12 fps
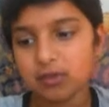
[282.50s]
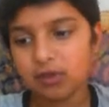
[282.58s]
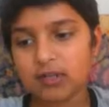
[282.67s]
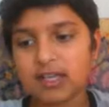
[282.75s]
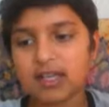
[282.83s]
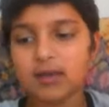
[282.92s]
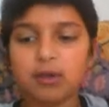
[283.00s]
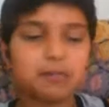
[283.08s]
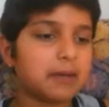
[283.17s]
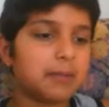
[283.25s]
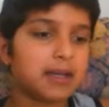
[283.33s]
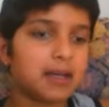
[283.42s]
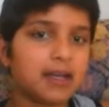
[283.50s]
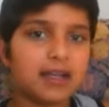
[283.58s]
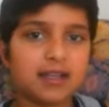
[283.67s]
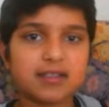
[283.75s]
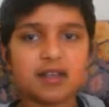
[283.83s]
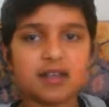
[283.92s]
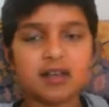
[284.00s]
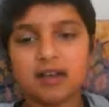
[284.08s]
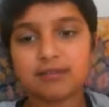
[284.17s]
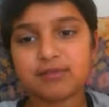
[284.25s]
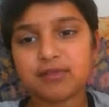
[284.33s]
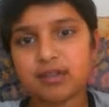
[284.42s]
Okay, well, bye bye, guys. I
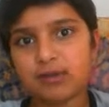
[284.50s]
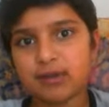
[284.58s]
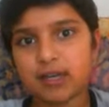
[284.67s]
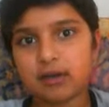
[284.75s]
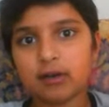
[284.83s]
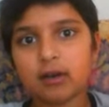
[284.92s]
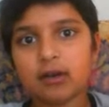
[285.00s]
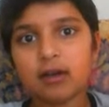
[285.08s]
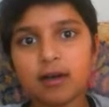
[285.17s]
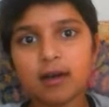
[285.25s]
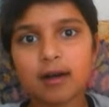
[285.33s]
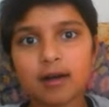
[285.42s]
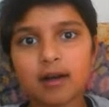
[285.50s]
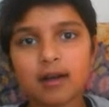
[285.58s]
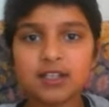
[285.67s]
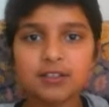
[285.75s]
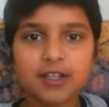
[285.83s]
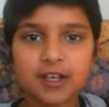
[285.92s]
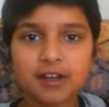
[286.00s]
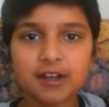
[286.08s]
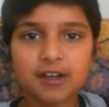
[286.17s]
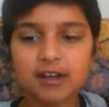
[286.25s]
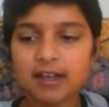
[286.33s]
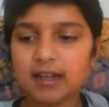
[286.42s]
have to go now. Uh, see you
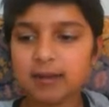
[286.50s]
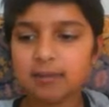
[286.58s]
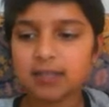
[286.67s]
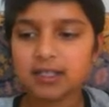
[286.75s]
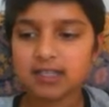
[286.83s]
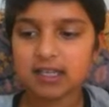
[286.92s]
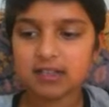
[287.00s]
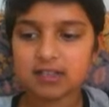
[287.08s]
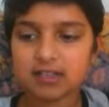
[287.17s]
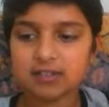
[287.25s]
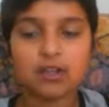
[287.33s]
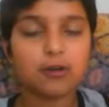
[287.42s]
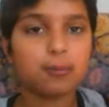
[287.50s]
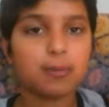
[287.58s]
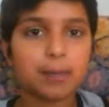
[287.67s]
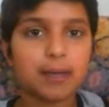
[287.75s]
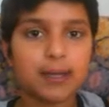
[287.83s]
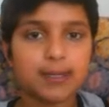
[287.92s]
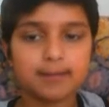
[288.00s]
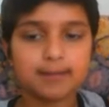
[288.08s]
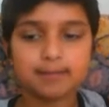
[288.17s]
later, and please like this video. Bye bye.